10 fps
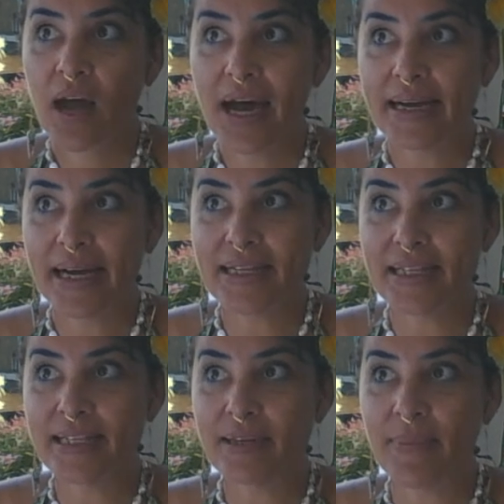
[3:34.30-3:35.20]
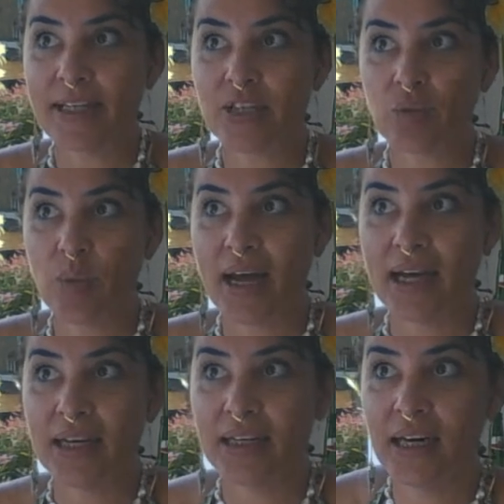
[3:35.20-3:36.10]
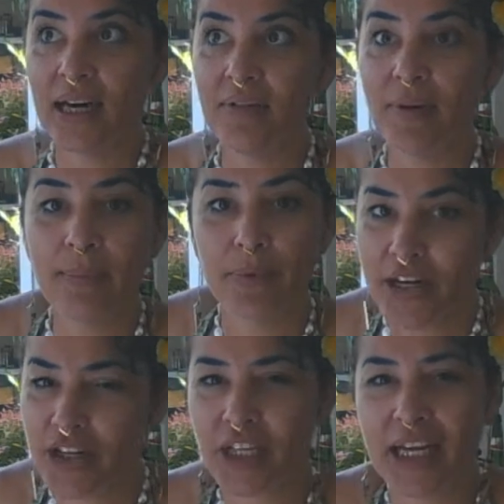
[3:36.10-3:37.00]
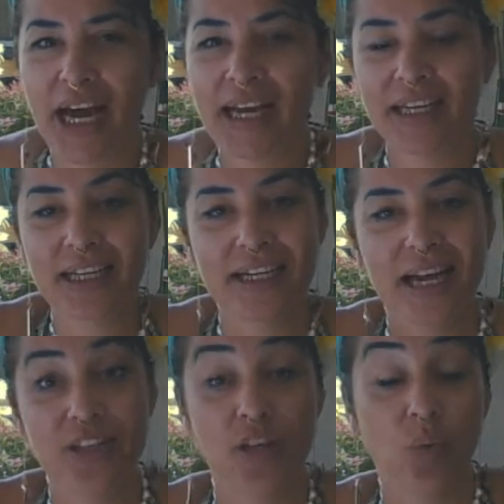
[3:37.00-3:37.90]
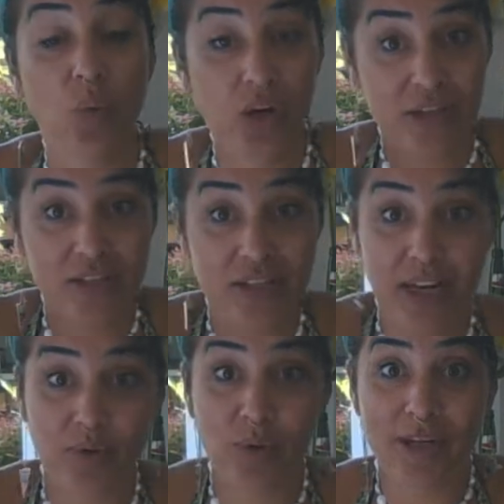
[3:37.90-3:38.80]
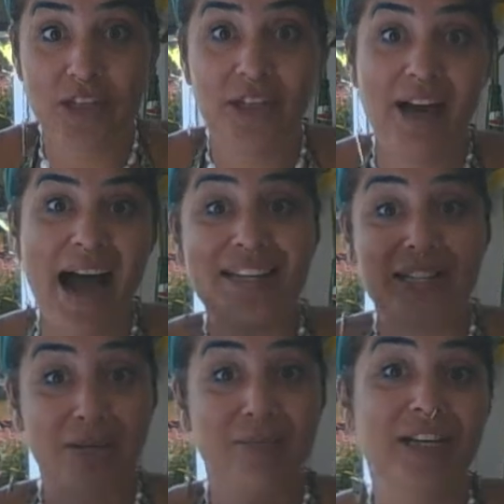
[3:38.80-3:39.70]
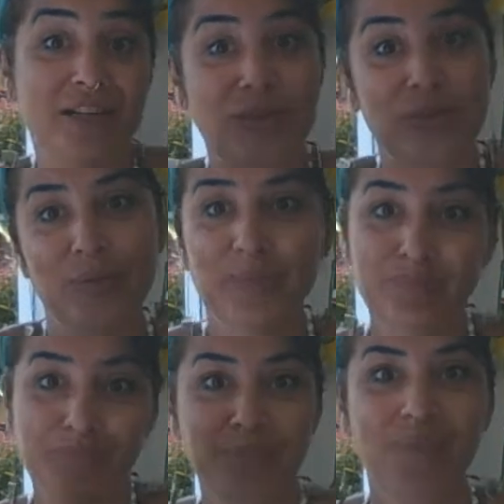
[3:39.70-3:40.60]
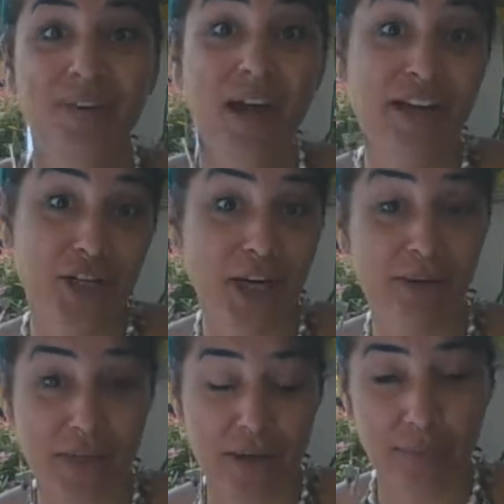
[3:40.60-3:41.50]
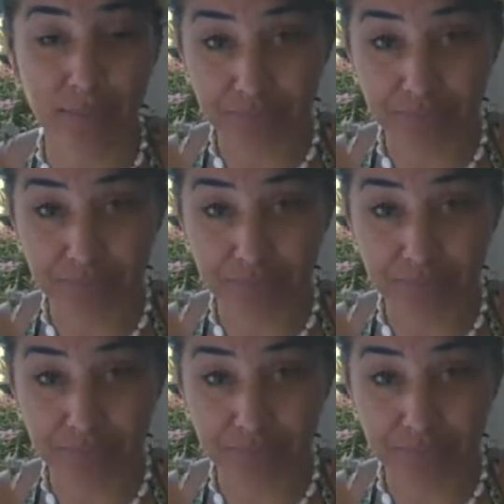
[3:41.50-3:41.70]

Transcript: I guess, is the best way vibrationally I can connect the words in which they're asking me to share with you.